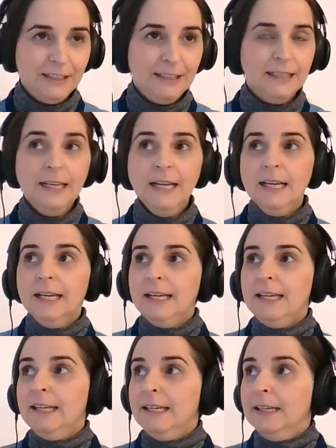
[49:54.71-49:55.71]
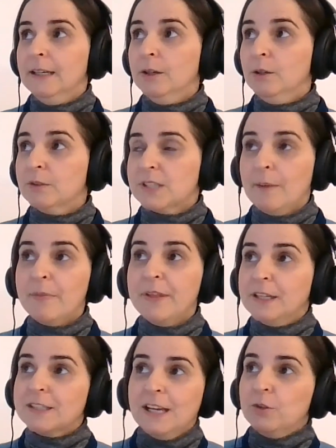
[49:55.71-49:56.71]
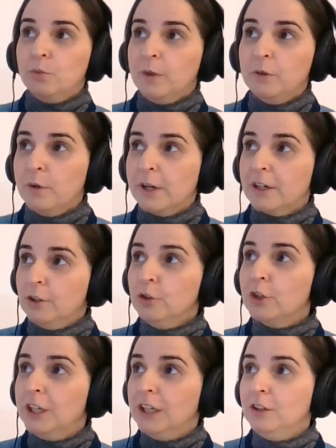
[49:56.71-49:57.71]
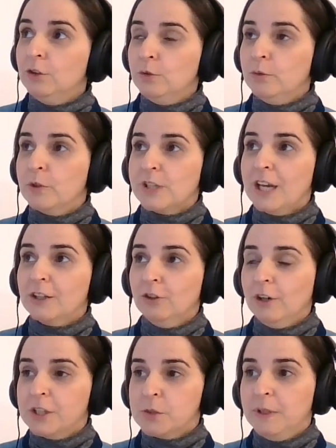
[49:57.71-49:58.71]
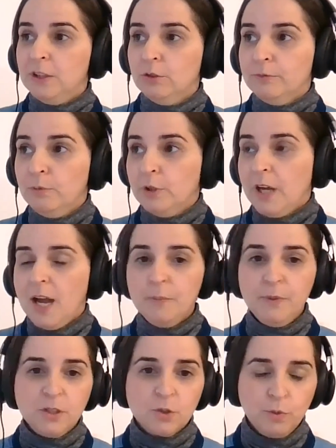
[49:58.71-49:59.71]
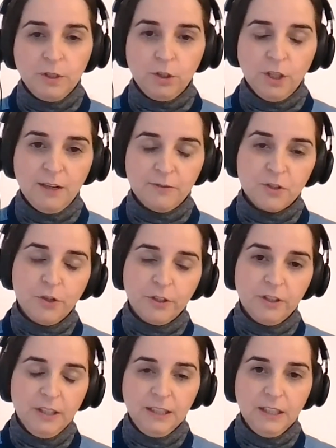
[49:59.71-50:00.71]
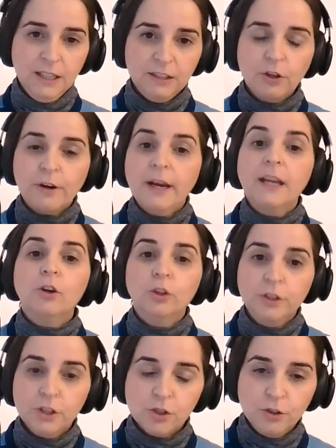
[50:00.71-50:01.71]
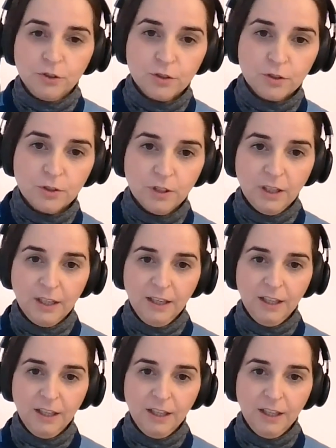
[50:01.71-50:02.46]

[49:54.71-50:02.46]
really some things that we were looking into was the acknowledgement of what happens when you have certain terrain conditions